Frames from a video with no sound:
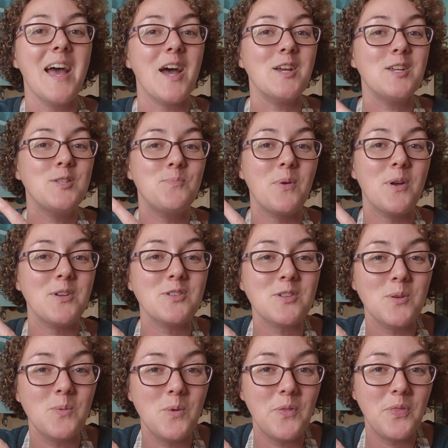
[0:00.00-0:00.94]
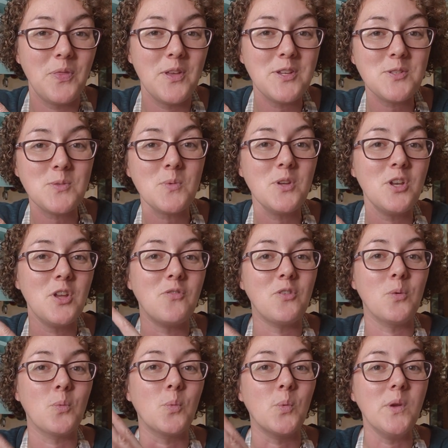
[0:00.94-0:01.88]
Especially with this one,
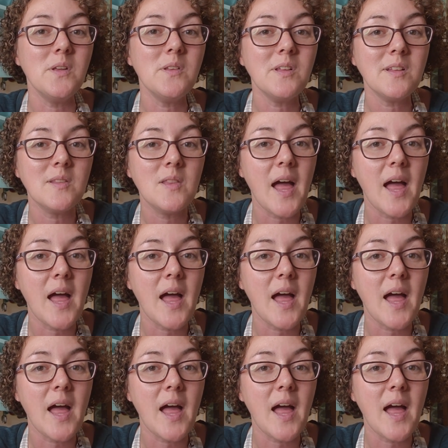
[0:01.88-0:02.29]
if you really